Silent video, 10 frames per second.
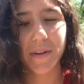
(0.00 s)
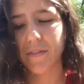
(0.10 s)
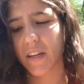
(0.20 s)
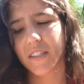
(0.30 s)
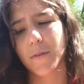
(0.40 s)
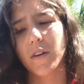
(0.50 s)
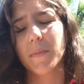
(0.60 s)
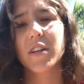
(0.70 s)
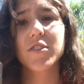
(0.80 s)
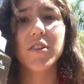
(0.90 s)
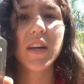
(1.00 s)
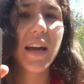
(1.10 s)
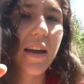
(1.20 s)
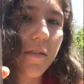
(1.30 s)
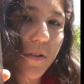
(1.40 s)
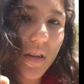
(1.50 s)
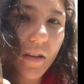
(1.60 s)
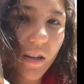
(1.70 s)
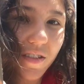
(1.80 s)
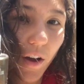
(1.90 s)
my face, I want to make sure that
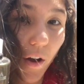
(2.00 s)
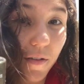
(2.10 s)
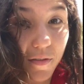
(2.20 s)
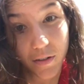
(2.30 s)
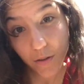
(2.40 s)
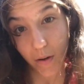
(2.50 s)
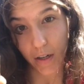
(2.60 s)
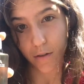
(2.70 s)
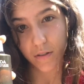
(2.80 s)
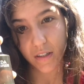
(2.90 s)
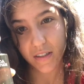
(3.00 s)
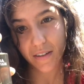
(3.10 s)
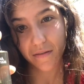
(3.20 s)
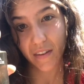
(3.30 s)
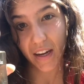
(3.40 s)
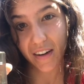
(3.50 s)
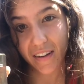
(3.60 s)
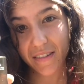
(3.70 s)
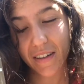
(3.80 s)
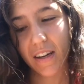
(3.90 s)
everything is off, so I use this
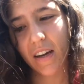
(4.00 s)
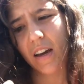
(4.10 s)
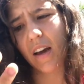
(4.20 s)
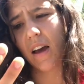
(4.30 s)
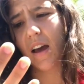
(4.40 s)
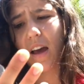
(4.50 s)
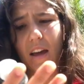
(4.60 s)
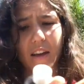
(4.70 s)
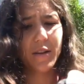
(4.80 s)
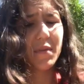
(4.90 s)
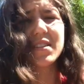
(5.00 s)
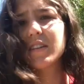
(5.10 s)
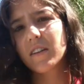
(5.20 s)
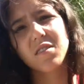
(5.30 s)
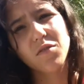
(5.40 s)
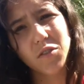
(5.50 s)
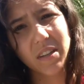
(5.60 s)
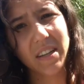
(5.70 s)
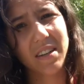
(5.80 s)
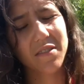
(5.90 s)
Aveda. It's an
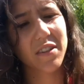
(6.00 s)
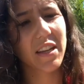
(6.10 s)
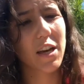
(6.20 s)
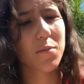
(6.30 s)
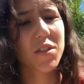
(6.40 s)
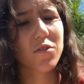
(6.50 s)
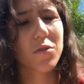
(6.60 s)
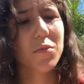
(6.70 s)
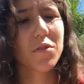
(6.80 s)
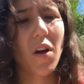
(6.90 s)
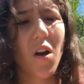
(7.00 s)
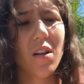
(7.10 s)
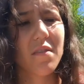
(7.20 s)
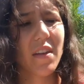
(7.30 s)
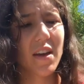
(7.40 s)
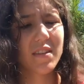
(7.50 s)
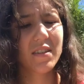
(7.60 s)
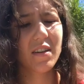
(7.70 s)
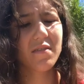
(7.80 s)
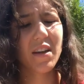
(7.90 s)
exfoliant. It really helps to remove all of that
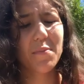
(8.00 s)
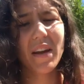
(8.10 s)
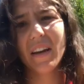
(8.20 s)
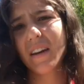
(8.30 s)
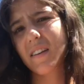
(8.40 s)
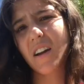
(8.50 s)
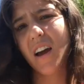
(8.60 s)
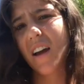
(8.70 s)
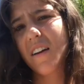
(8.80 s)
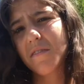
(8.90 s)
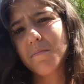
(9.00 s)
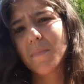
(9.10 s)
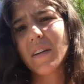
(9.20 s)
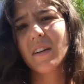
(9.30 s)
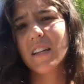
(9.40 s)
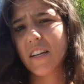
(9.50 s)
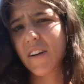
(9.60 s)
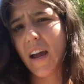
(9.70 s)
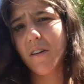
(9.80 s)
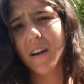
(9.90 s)
stuff that may not have been cleared
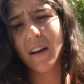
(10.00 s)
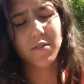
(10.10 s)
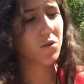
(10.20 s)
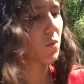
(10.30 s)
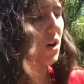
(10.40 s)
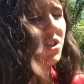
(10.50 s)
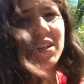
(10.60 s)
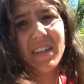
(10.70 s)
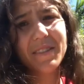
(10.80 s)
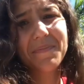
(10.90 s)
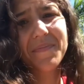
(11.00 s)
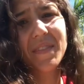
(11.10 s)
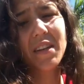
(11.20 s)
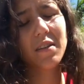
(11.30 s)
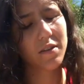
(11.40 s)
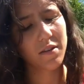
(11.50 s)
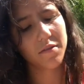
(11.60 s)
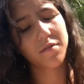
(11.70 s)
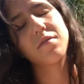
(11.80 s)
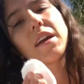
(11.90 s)
out after washing it.
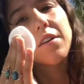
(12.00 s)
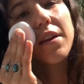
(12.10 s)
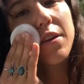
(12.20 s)
Very